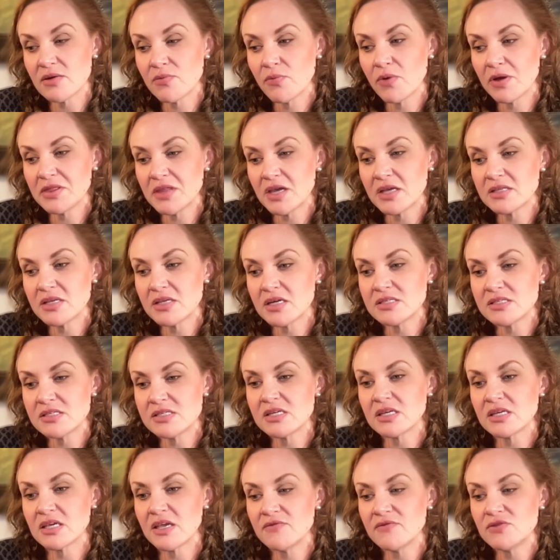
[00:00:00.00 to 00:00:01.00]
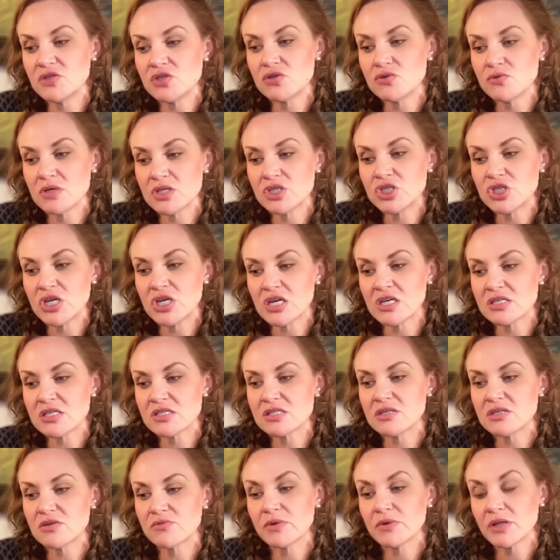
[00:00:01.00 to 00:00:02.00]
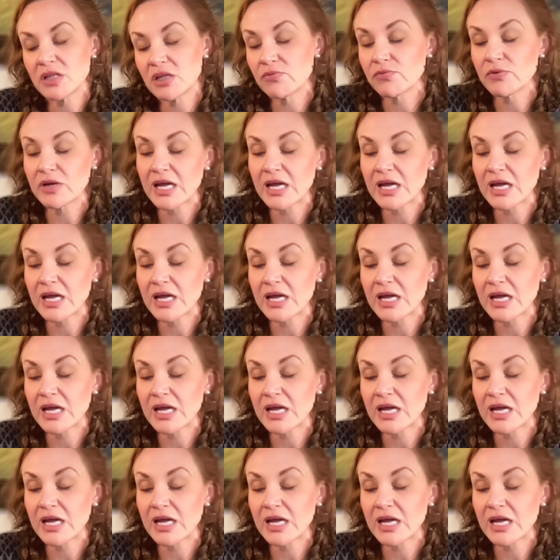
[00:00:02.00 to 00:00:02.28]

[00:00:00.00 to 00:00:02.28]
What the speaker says: And what that does, it gives you a chance to really